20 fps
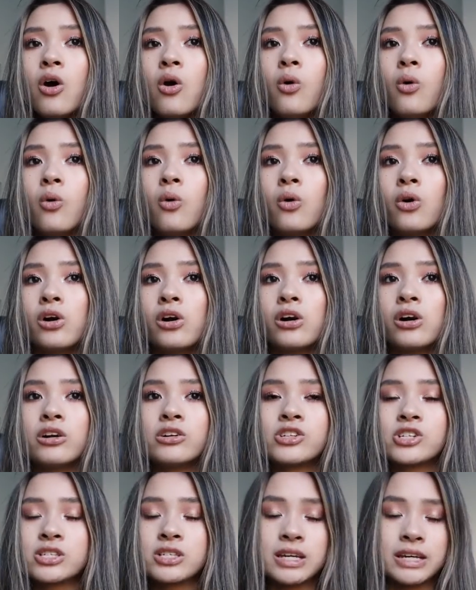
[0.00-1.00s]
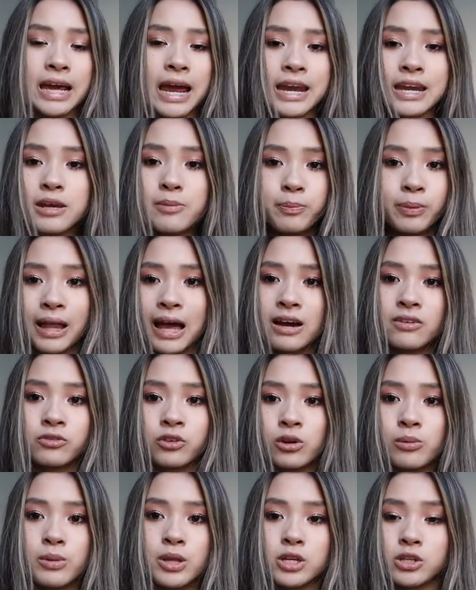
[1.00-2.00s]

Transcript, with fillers: or just like any platform